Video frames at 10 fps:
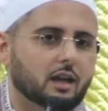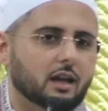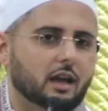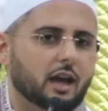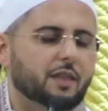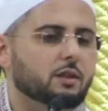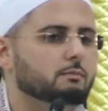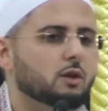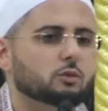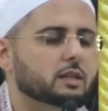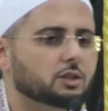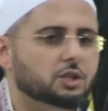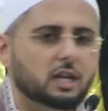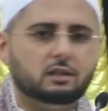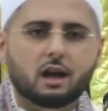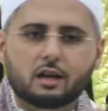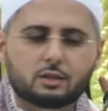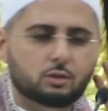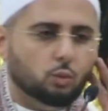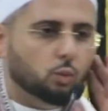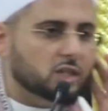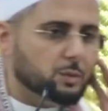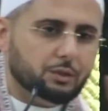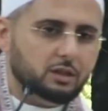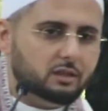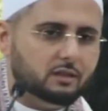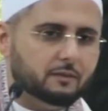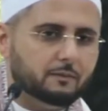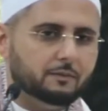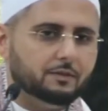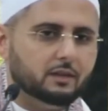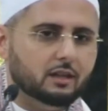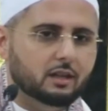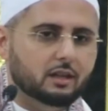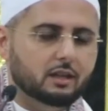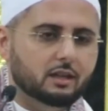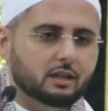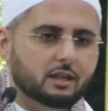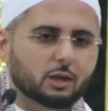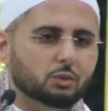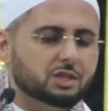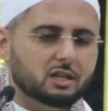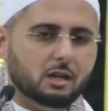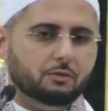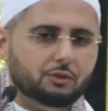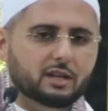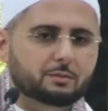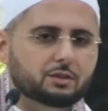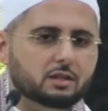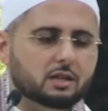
And the moment shaitan whispered, it was enough for him to say,